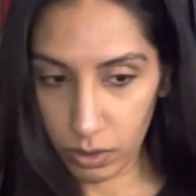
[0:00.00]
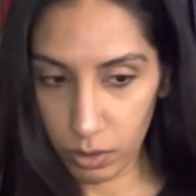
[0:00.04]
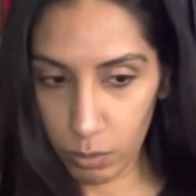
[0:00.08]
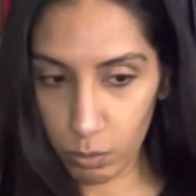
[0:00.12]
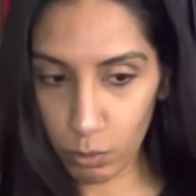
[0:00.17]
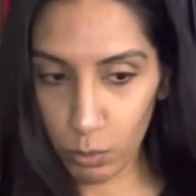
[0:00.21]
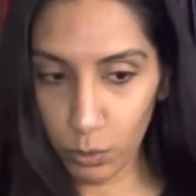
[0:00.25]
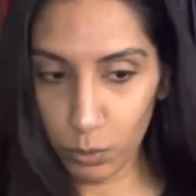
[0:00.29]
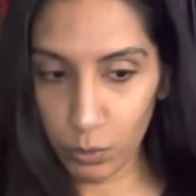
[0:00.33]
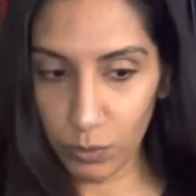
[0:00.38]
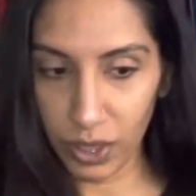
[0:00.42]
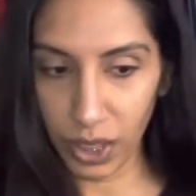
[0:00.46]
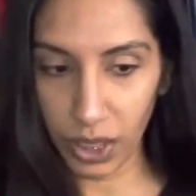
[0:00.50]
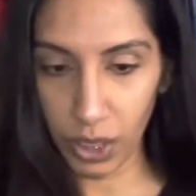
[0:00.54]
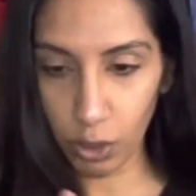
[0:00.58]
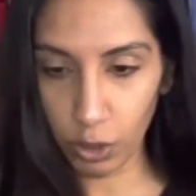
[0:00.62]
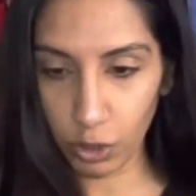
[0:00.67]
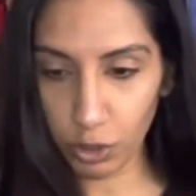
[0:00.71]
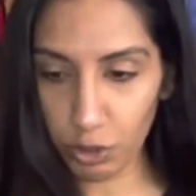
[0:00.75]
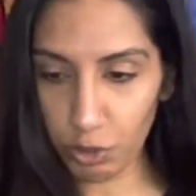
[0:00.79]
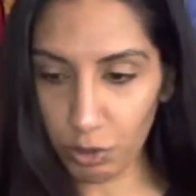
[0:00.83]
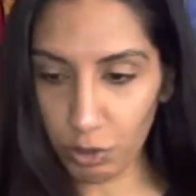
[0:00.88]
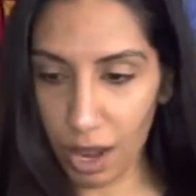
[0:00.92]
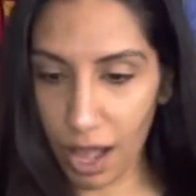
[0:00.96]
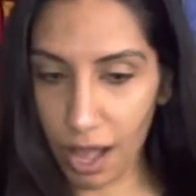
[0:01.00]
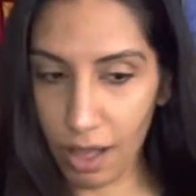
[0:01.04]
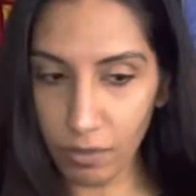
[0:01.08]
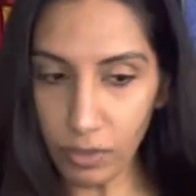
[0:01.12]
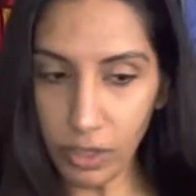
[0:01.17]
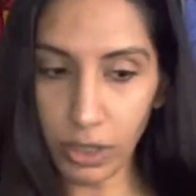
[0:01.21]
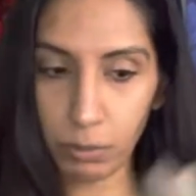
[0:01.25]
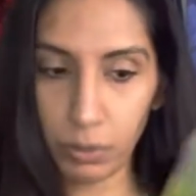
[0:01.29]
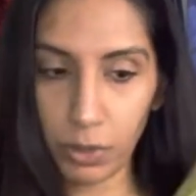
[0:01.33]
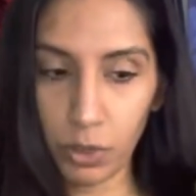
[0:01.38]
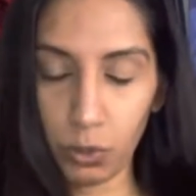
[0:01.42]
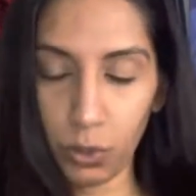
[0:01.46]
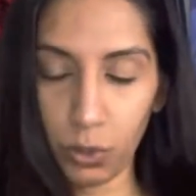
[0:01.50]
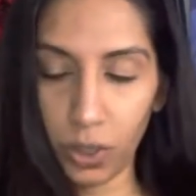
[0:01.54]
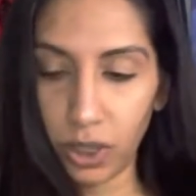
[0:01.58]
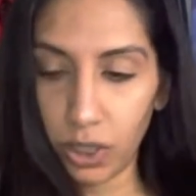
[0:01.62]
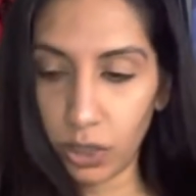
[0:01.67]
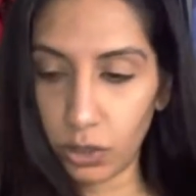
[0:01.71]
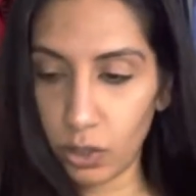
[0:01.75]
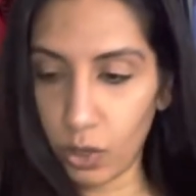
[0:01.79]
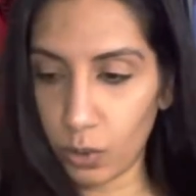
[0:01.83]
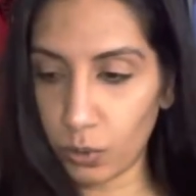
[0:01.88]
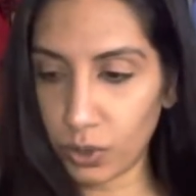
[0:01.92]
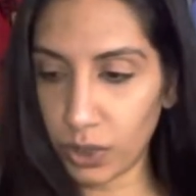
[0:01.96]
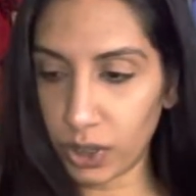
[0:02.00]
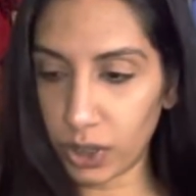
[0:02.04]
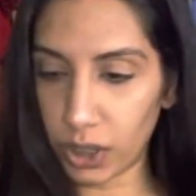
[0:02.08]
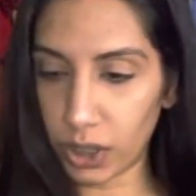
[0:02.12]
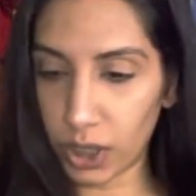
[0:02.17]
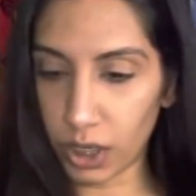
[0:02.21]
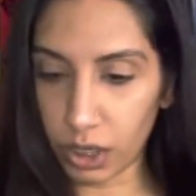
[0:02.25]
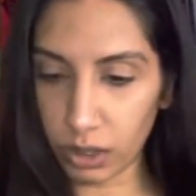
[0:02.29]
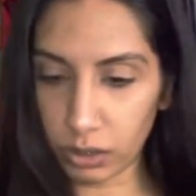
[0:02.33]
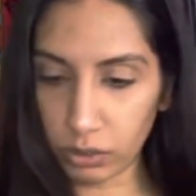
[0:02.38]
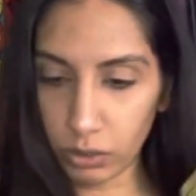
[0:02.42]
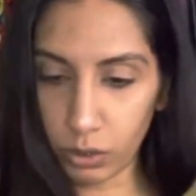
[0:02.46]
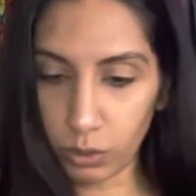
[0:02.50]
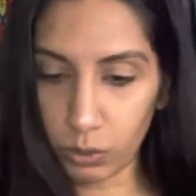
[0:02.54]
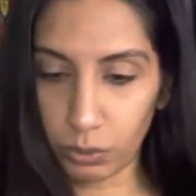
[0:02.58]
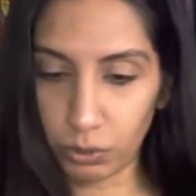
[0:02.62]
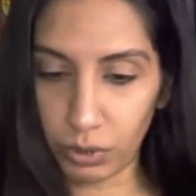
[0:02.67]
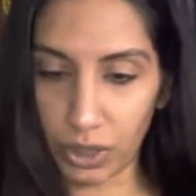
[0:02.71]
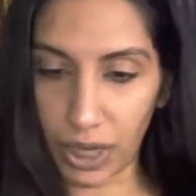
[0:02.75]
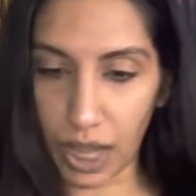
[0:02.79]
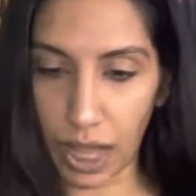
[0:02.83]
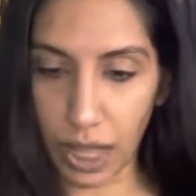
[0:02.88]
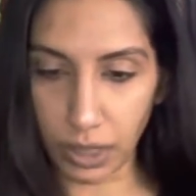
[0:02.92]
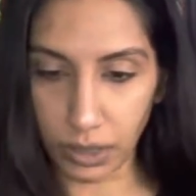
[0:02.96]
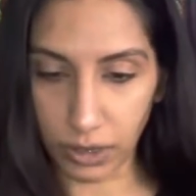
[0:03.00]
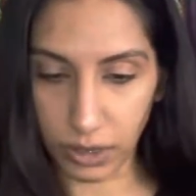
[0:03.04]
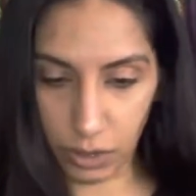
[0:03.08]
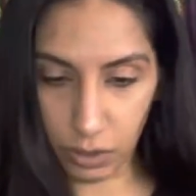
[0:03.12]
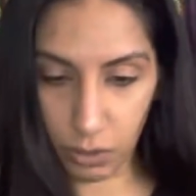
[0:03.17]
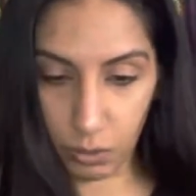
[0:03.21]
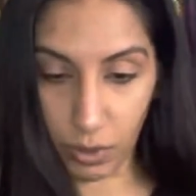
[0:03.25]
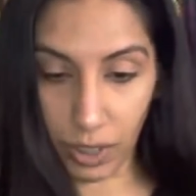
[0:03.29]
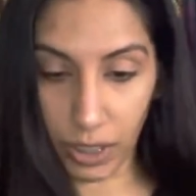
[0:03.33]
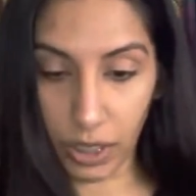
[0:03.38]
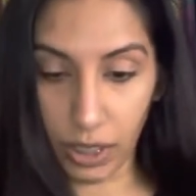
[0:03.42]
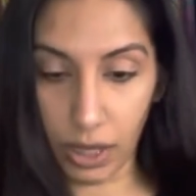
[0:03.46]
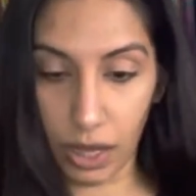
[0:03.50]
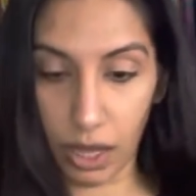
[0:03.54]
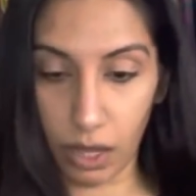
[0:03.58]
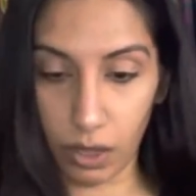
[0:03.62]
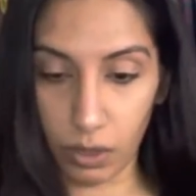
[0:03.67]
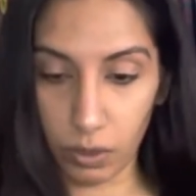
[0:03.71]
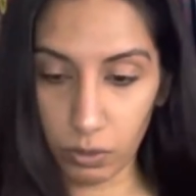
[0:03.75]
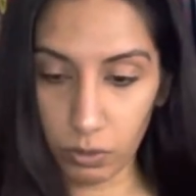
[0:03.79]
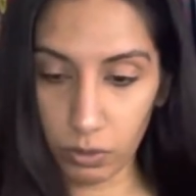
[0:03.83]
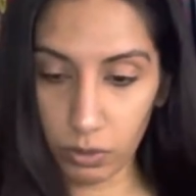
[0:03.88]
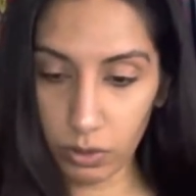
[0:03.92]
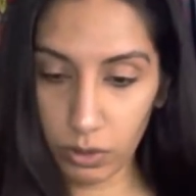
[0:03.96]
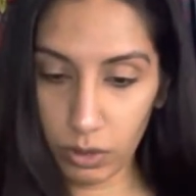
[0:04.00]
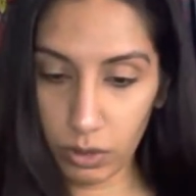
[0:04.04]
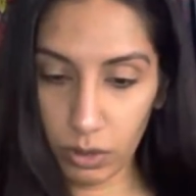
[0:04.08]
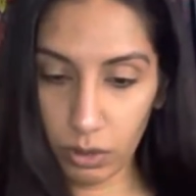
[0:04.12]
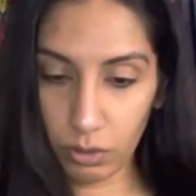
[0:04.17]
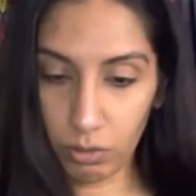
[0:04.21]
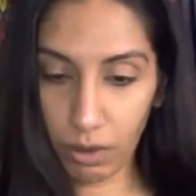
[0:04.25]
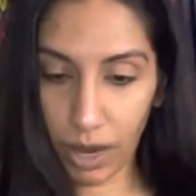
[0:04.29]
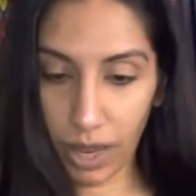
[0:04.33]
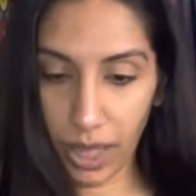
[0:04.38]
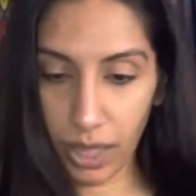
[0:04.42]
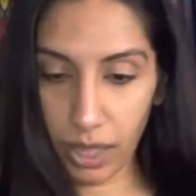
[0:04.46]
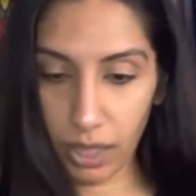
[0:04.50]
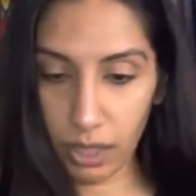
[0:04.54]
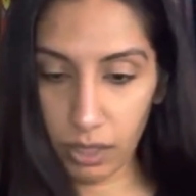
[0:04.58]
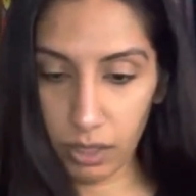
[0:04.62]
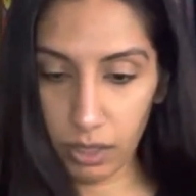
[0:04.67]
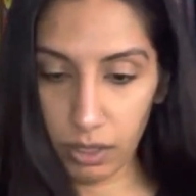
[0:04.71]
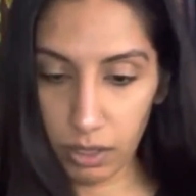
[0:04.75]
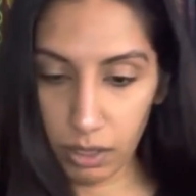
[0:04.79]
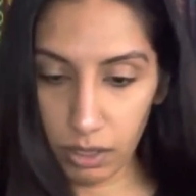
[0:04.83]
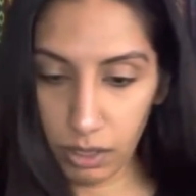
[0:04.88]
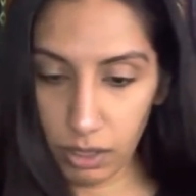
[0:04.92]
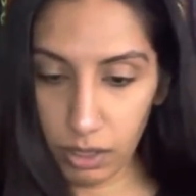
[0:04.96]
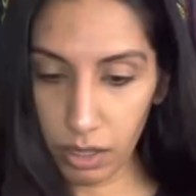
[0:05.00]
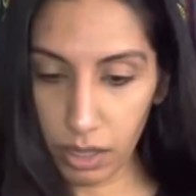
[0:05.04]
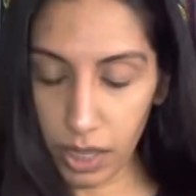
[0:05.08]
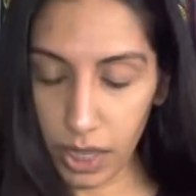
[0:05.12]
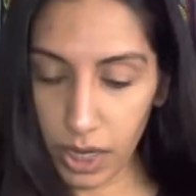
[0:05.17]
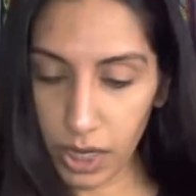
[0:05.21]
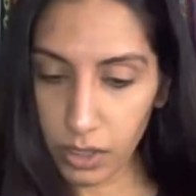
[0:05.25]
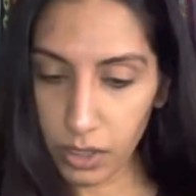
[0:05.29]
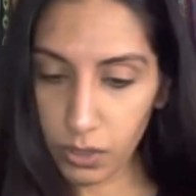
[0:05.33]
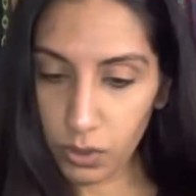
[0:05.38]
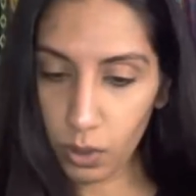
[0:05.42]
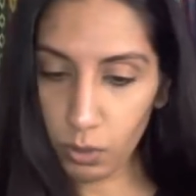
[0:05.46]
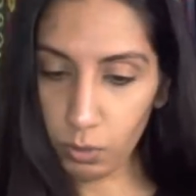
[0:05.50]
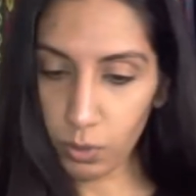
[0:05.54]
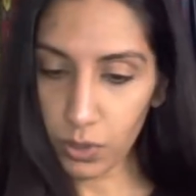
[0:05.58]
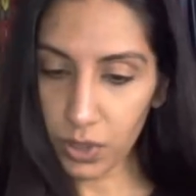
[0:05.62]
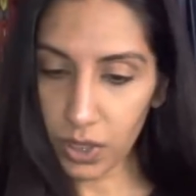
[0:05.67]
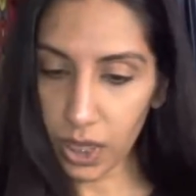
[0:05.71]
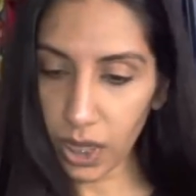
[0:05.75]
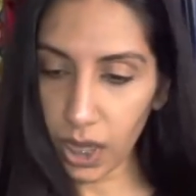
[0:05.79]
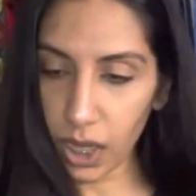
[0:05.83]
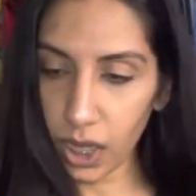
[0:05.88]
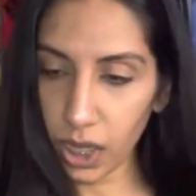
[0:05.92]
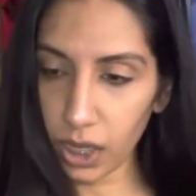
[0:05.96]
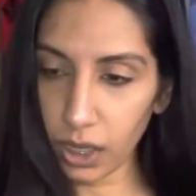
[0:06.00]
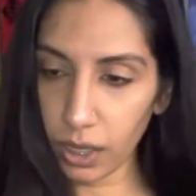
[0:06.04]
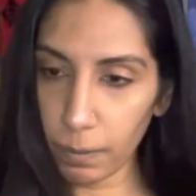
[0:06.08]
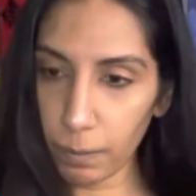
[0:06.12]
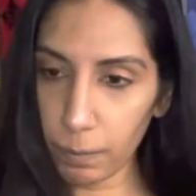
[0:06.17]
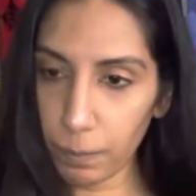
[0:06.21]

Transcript: moving, you're traveling between the known and the unknown realities right now, right? And it's almost like